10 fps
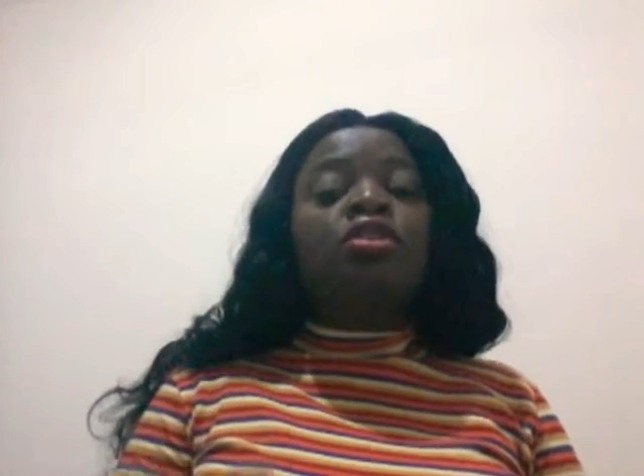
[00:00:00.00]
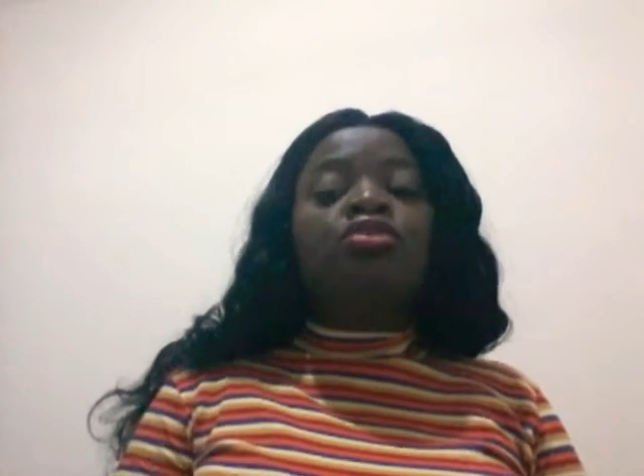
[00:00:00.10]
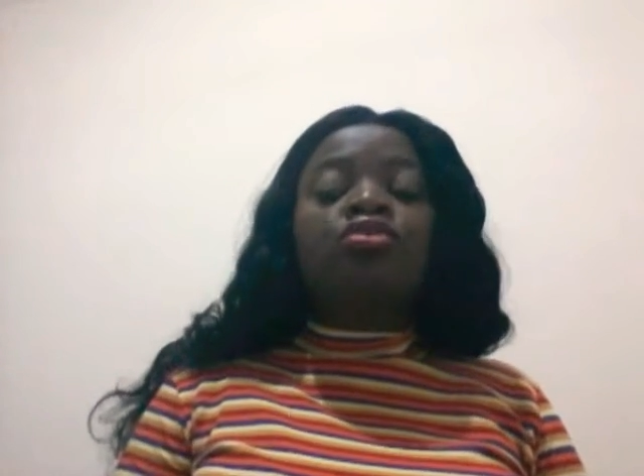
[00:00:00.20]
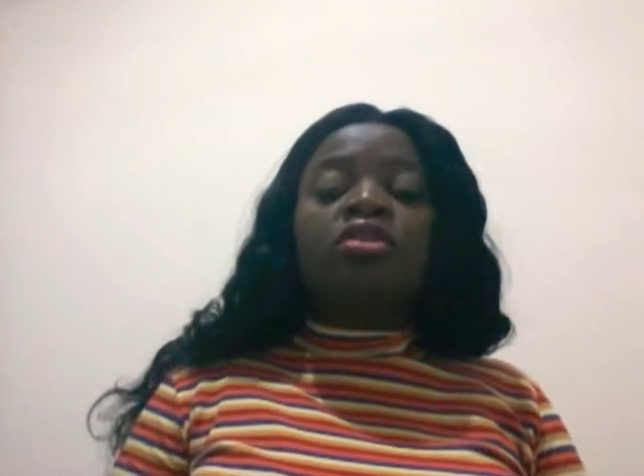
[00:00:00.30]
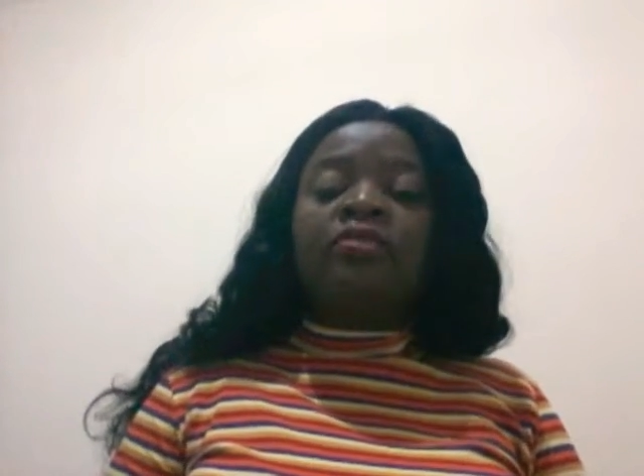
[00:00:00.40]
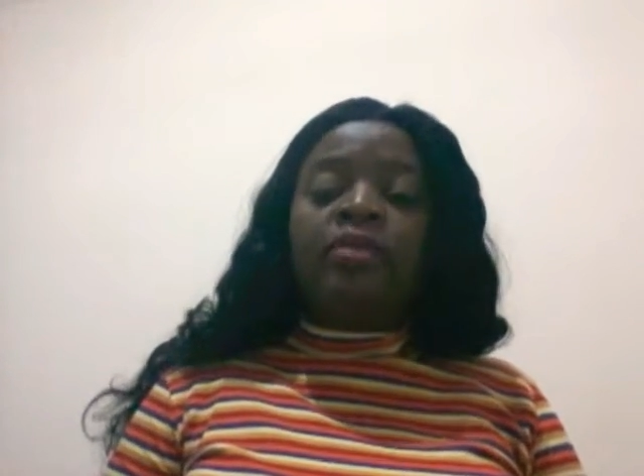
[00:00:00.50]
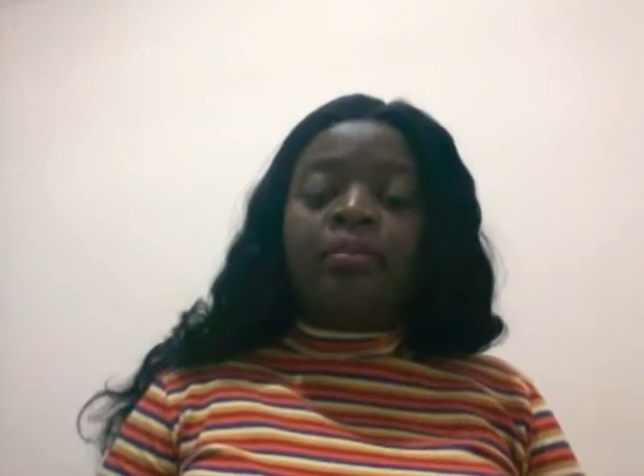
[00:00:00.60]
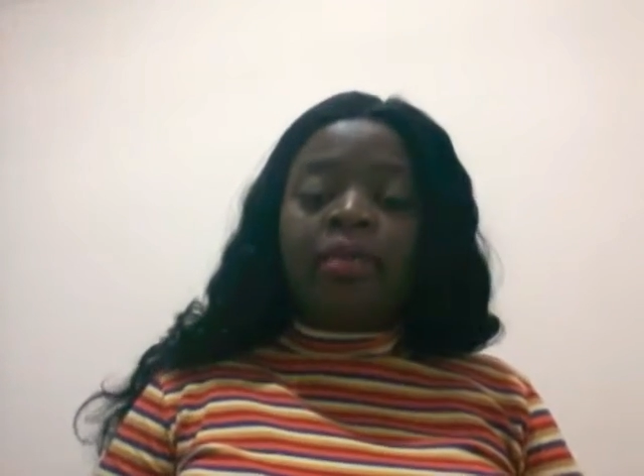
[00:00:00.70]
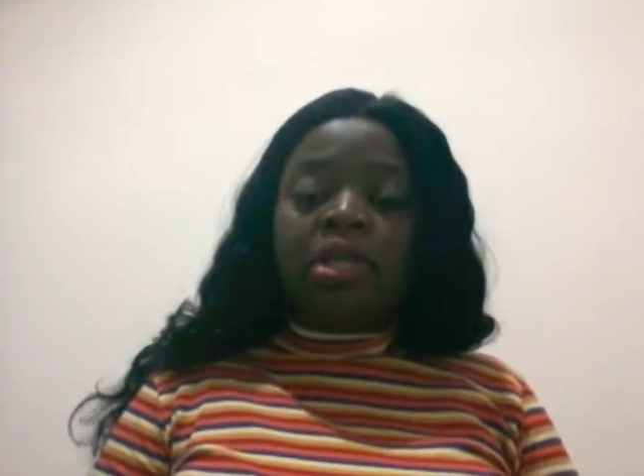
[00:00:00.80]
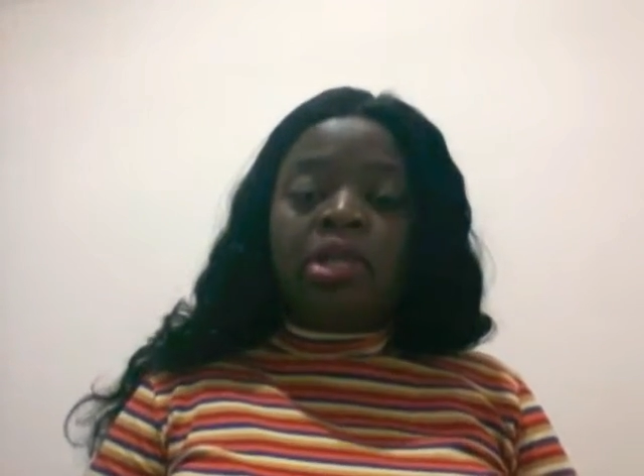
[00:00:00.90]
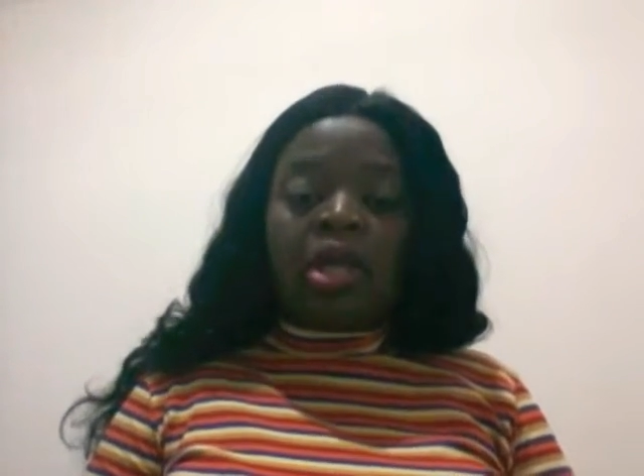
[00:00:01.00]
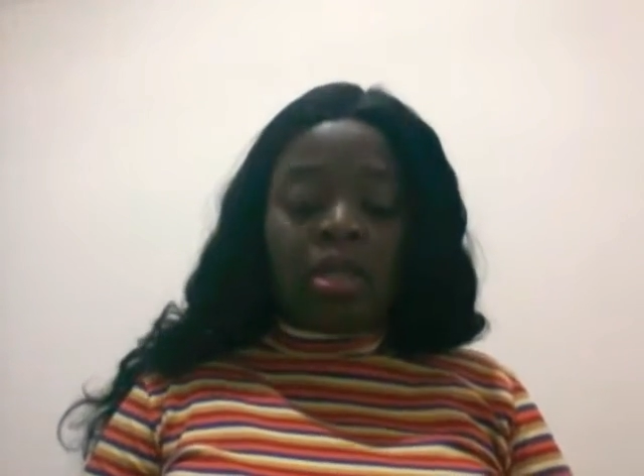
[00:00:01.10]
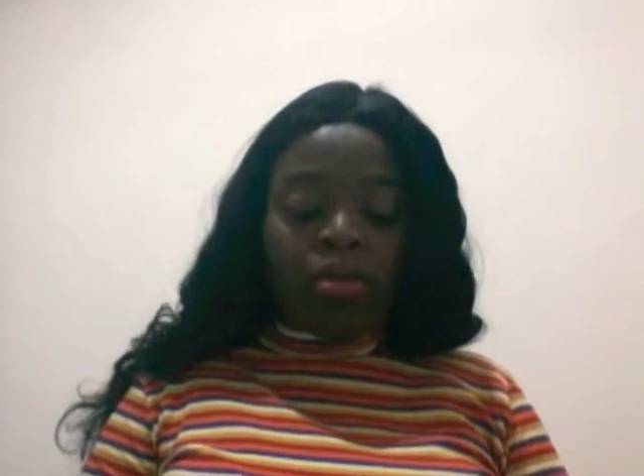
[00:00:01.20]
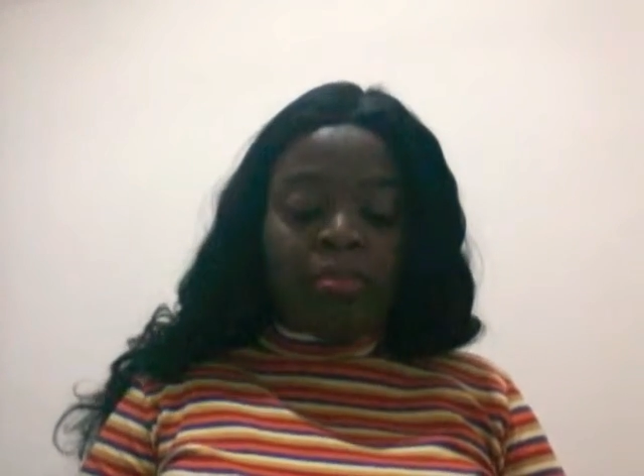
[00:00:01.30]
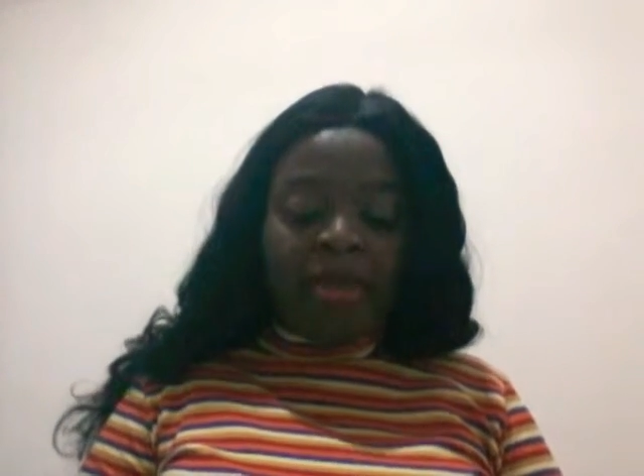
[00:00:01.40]
you to give me the money
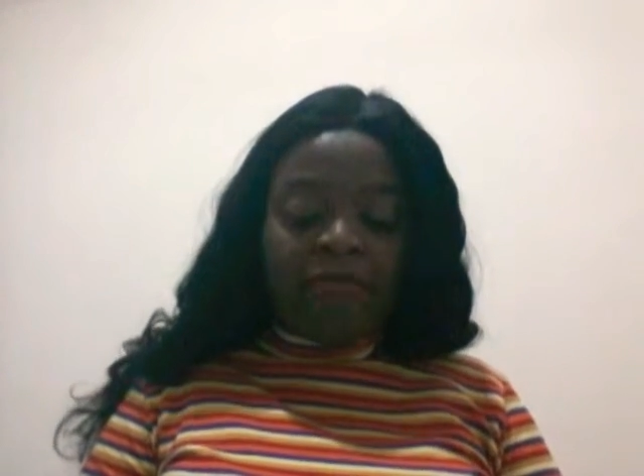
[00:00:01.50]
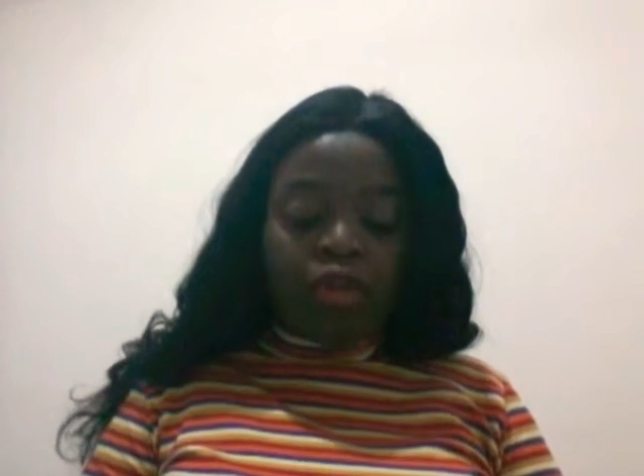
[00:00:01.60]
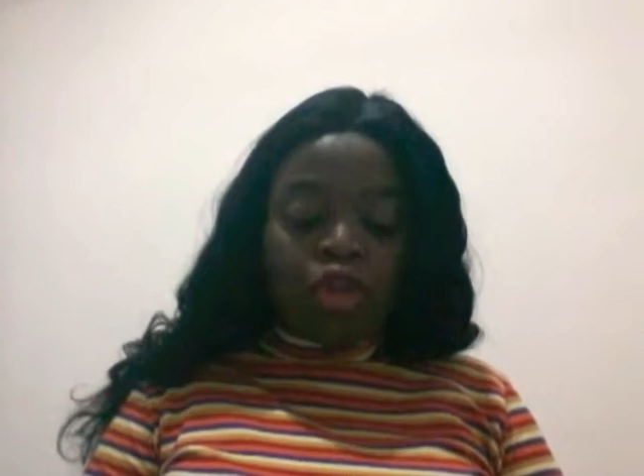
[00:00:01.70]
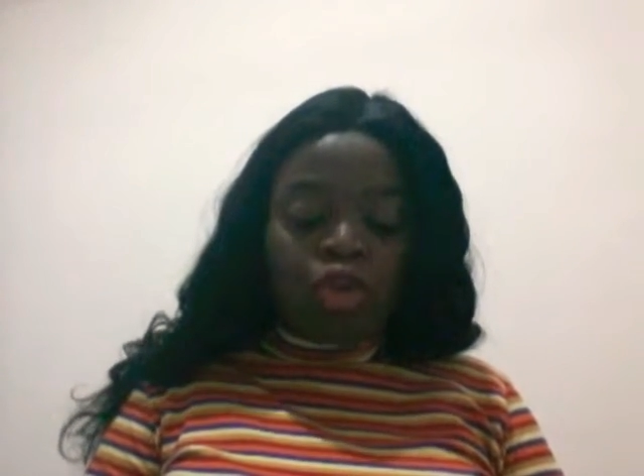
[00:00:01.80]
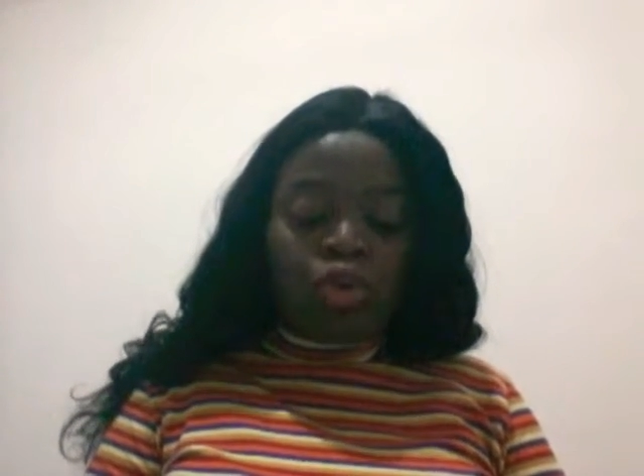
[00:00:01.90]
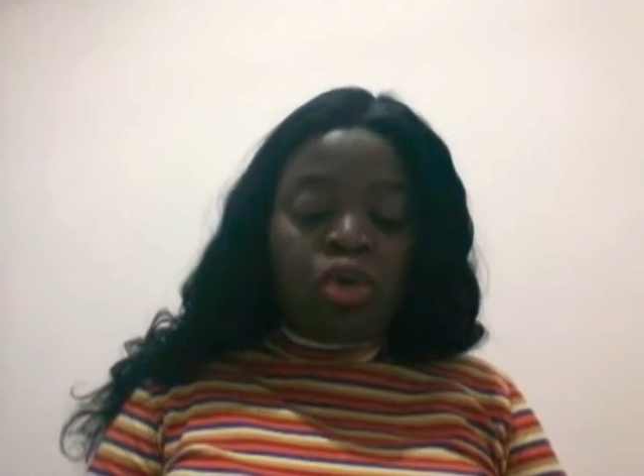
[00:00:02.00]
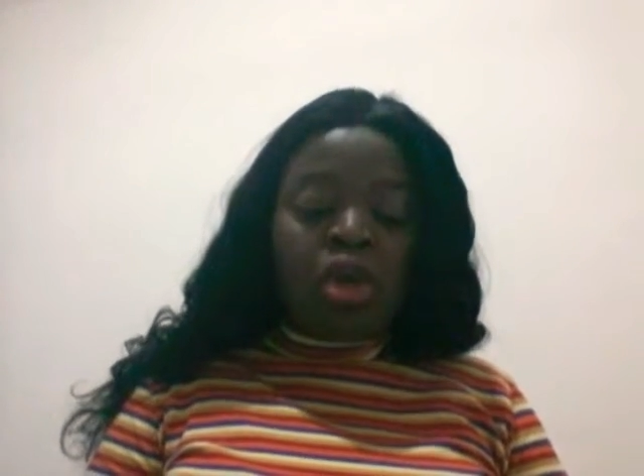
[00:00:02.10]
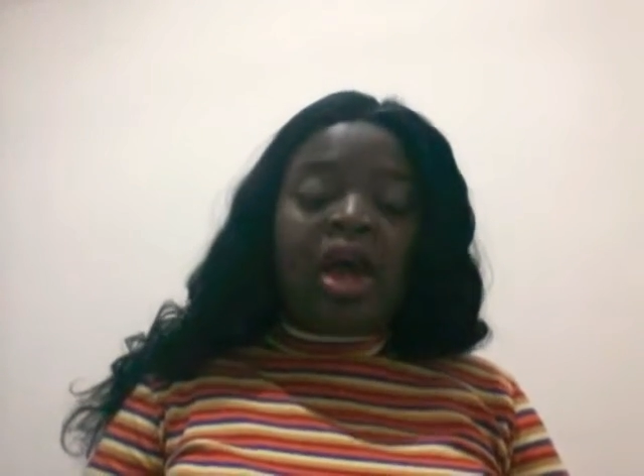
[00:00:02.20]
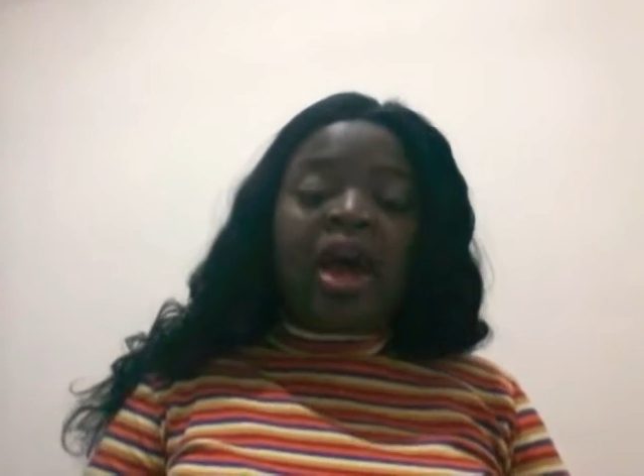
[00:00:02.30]
and I'll buy for you